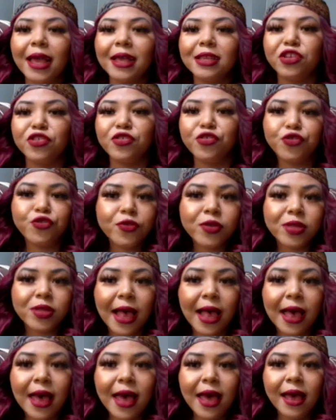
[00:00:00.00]
the insurance I
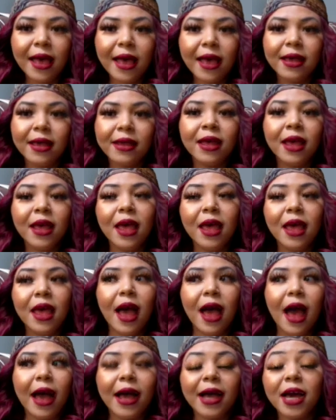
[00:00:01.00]
had,
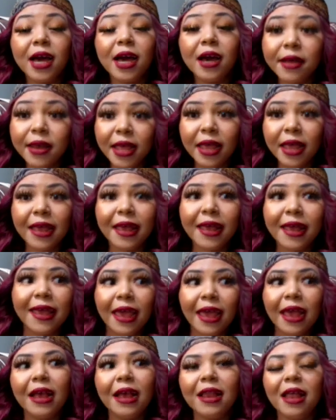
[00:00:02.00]
I couldn't
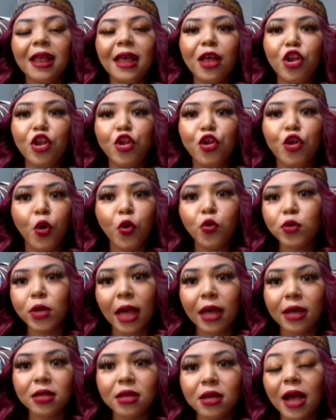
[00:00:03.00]
get no
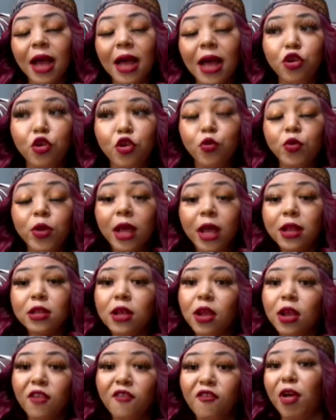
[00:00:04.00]
doctor. No doctor
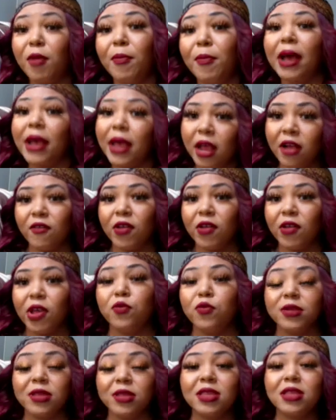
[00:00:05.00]
around my area
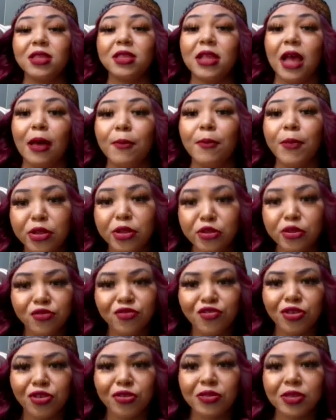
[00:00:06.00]
was. I'm in New
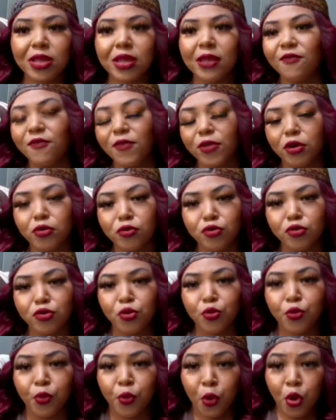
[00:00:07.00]
Jersey. For those who
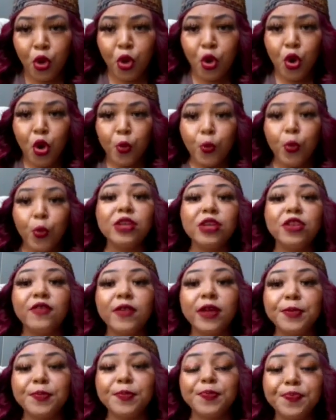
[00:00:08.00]

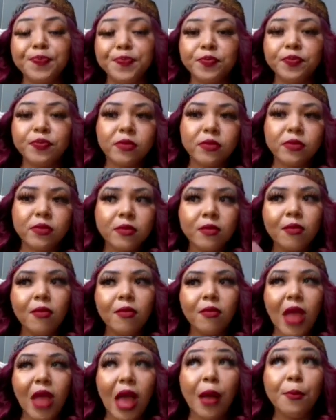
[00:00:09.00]
wondering,
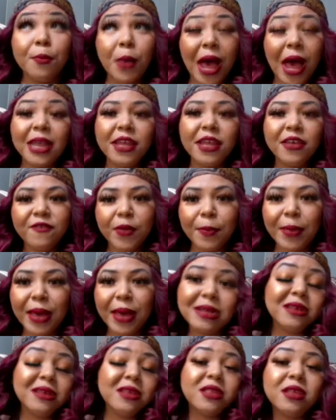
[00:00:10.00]
I live in
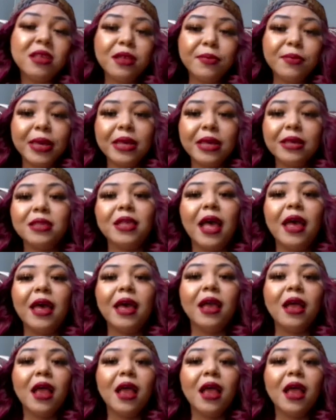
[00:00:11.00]
Patterson to be exact.